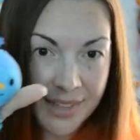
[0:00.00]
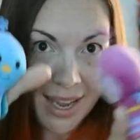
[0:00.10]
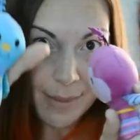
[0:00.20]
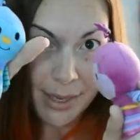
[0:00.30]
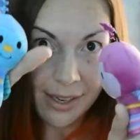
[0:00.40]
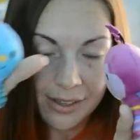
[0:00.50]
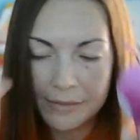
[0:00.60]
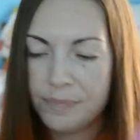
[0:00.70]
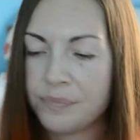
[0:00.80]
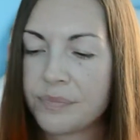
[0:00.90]
Hammy here.
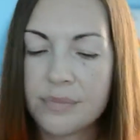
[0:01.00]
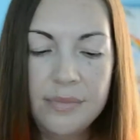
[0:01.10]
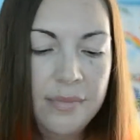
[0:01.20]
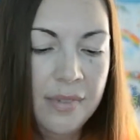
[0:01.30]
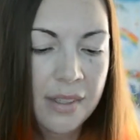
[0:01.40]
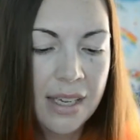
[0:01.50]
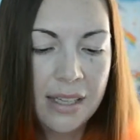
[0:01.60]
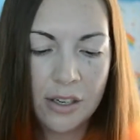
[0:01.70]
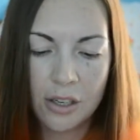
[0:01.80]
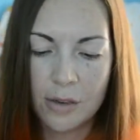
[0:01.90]
And
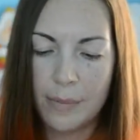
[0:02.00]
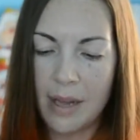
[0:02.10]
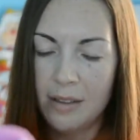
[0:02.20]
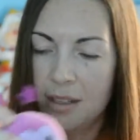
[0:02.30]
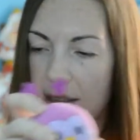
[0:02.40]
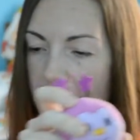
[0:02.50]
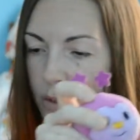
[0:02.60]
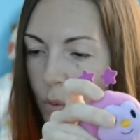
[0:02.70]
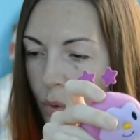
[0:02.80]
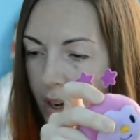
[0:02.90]
then her belt
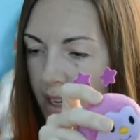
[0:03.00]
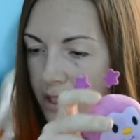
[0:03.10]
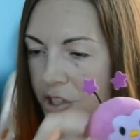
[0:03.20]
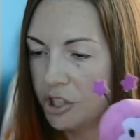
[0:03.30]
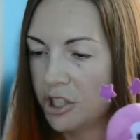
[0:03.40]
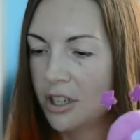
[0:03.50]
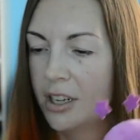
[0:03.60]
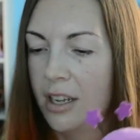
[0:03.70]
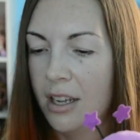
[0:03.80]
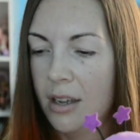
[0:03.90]
is orange,
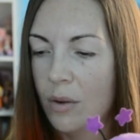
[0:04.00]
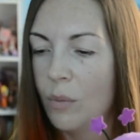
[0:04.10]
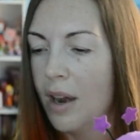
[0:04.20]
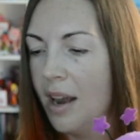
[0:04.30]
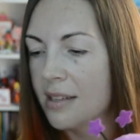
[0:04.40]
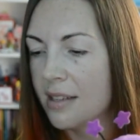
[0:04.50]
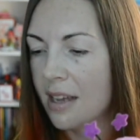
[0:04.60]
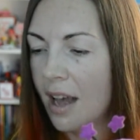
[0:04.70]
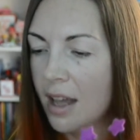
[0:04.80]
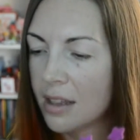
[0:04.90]
whereas
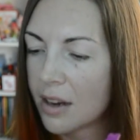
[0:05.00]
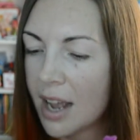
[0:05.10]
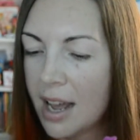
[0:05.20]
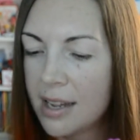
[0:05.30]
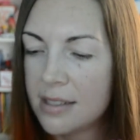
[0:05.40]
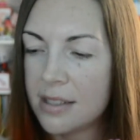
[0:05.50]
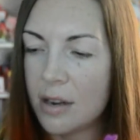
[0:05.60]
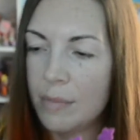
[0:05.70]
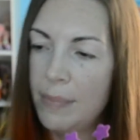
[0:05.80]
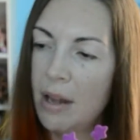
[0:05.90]
the other guys,
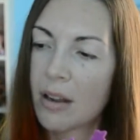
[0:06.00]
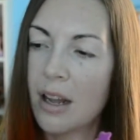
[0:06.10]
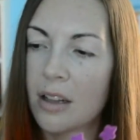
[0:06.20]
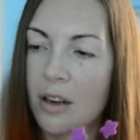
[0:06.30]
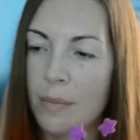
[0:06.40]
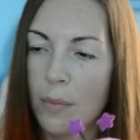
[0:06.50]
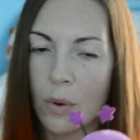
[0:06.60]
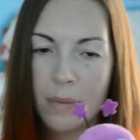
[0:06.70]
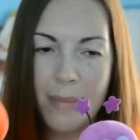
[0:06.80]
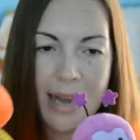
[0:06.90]
their belt color
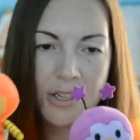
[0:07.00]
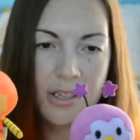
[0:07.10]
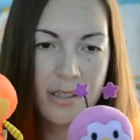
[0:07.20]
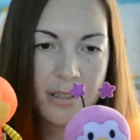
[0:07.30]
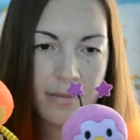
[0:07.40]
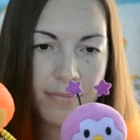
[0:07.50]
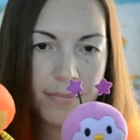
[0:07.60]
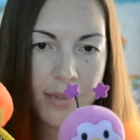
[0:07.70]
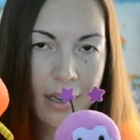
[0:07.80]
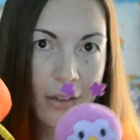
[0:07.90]
more matches
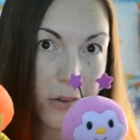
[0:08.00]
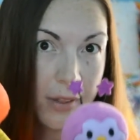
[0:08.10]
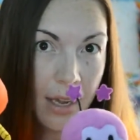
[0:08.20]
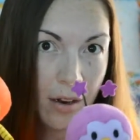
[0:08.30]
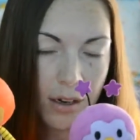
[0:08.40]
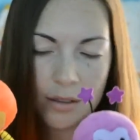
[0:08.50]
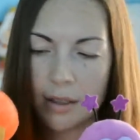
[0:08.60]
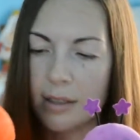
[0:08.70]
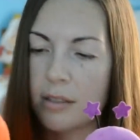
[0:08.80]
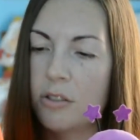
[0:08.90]
the color they are.
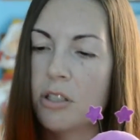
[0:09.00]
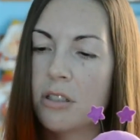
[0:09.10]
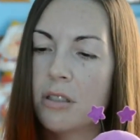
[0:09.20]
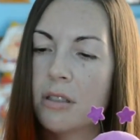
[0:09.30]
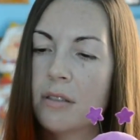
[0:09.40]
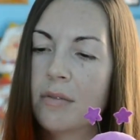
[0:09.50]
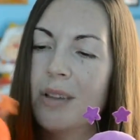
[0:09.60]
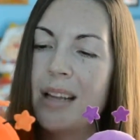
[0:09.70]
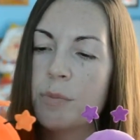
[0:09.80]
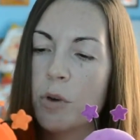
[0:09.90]
Like this is just, well,
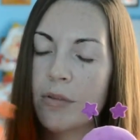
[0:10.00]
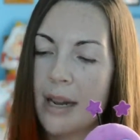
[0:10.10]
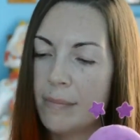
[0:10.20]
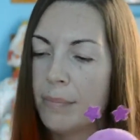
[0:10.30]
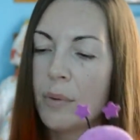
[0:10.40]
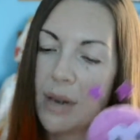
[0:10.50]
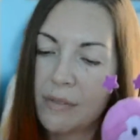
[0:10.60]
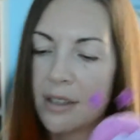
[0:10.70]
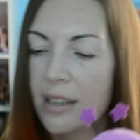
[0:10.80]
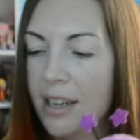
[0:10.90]
that's more red, but
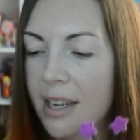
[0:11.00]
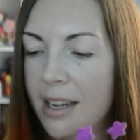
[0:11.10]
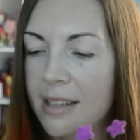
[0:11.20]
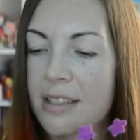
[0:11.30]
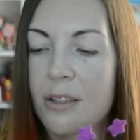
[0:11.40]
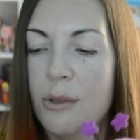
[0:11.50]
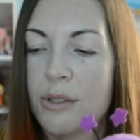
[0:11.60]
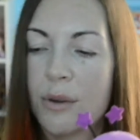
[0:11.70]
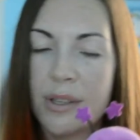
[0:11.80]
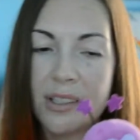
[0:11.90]
whatever. It's close
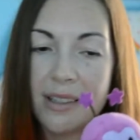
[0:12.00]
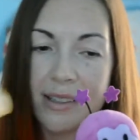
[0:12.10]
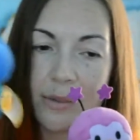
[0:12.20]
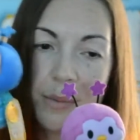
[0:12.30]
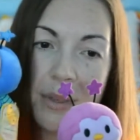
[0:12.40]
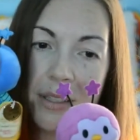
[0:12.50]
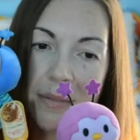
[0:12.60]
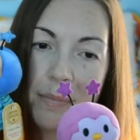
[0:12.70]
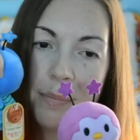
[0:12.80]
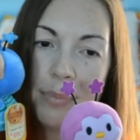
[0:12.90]
to orange. And this one was
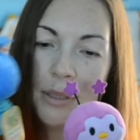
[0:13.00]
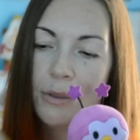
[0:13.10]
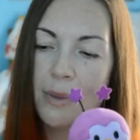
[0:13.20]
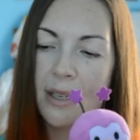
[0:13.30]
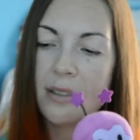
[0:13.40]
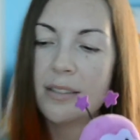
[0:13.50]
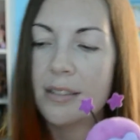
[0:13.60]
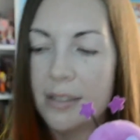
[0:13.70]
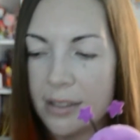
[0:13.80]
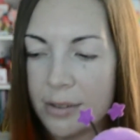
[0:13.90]
blue belt,
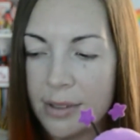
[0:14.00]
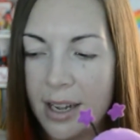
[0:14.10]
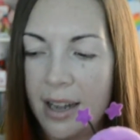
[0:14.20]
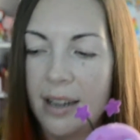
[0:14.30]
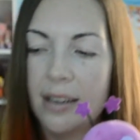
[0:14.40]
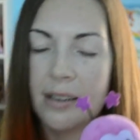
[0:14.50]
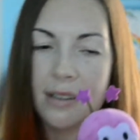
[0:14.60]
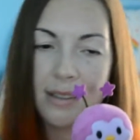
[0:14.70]
and this one had